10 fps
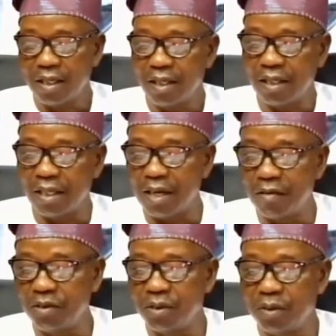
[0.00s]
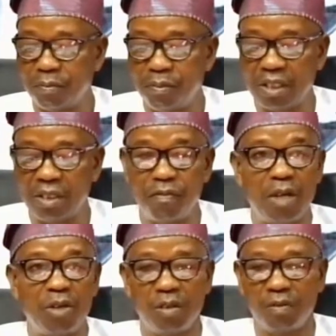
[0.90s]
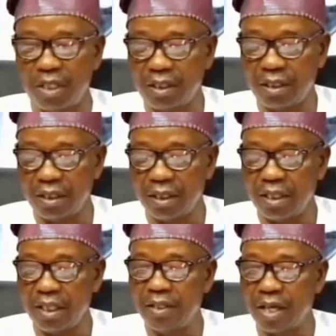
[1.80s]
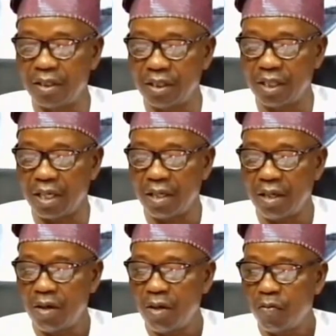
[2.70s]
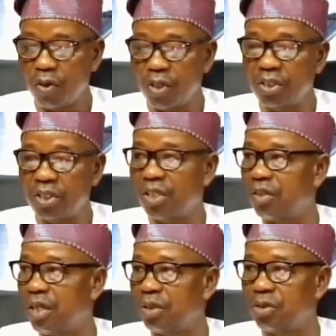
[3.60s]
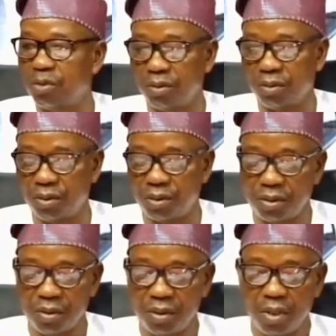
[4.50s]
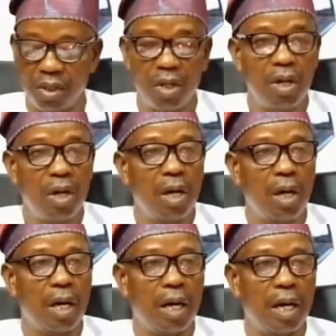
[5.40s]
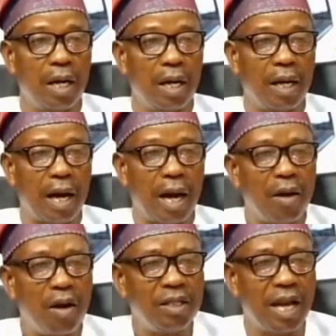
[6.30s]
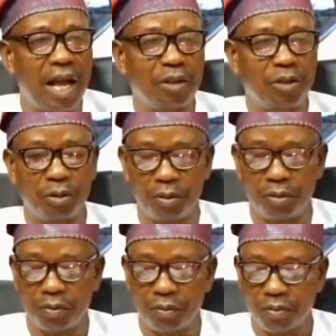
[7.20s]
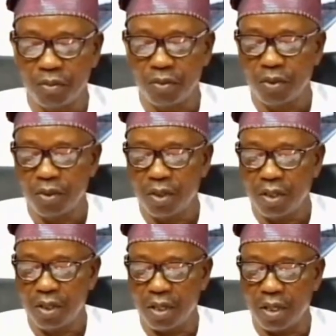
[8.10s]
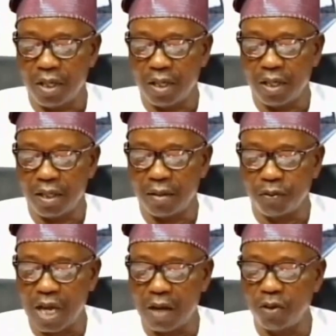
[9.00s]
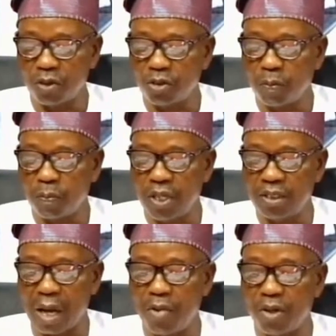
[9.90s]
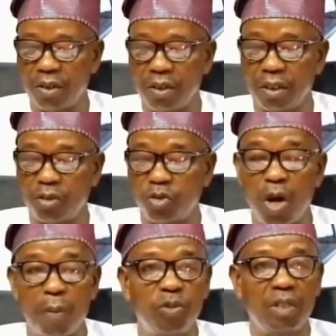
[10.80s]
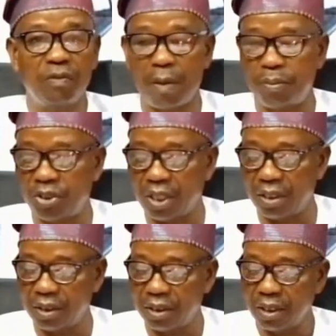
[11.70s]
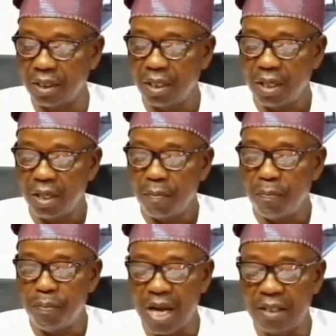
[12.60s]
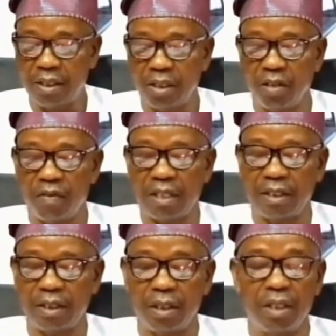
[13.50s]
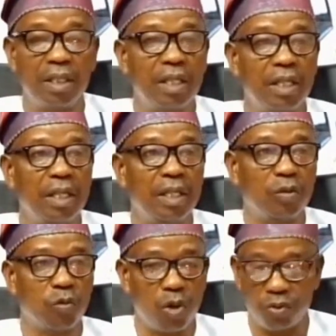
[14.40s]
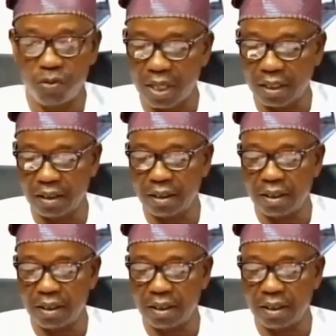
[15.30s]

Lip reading: 11th best value university in Nigeria for international students. Along the line too, FUNAAB was also placed among the top 25% best university in world ranking.